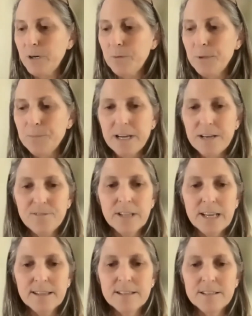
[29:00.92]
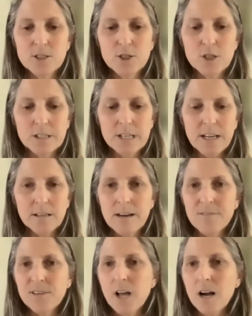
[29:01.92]
want to be mindful that this is your day and you
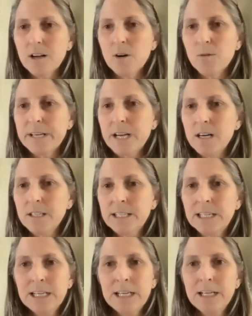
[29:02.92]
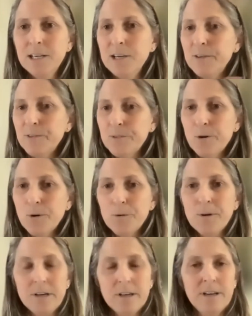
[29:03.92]
have a lot going on.
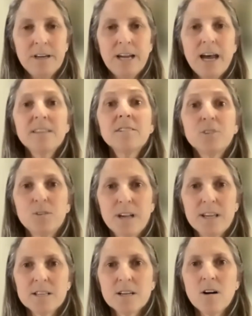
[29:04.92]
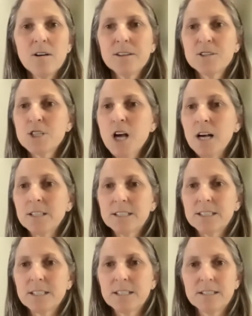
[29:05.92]
So Heather, you get to call the
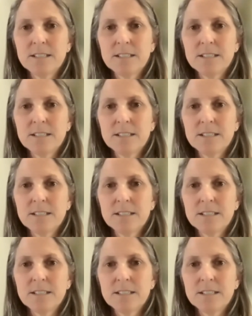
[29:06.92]
shots.